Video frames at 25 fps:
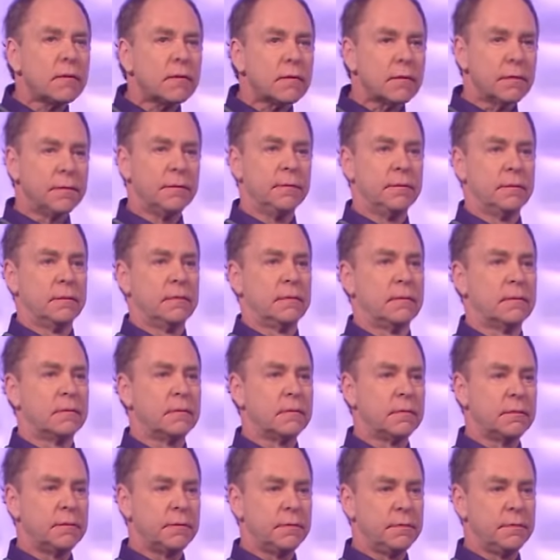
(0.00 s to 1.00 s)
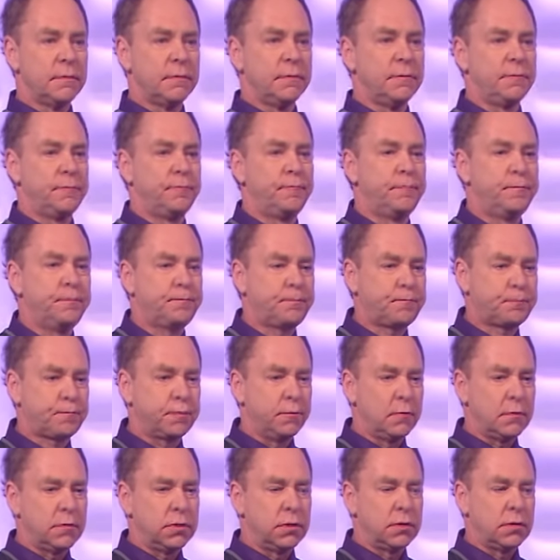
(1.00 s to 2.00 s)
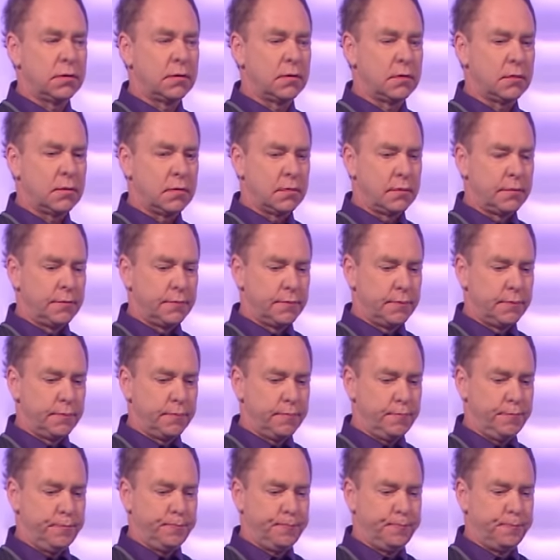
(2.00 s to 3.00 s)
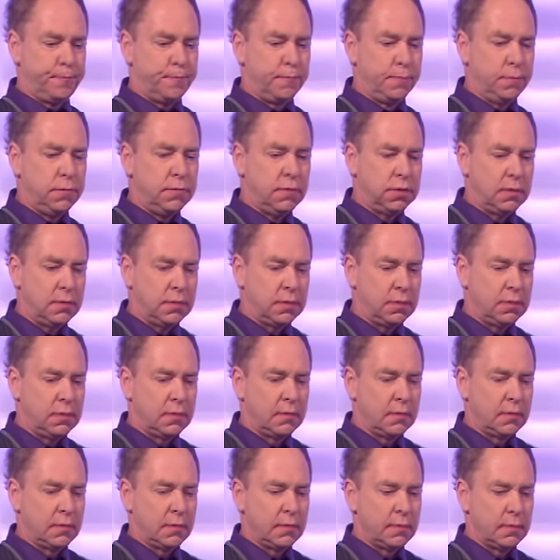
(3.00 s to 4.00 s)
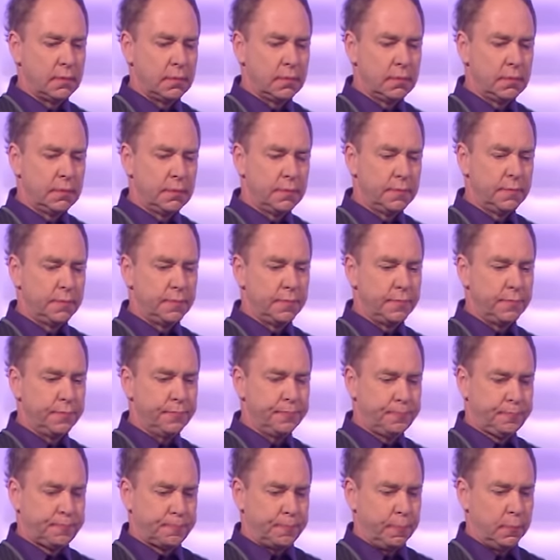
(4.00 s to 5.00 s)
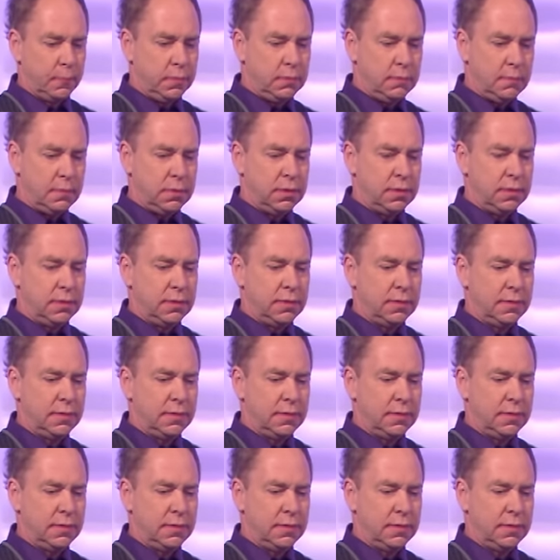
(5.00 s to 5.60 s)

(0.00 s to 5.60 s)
I can't. Be, uh, that is just unbelievable. Be. Oh.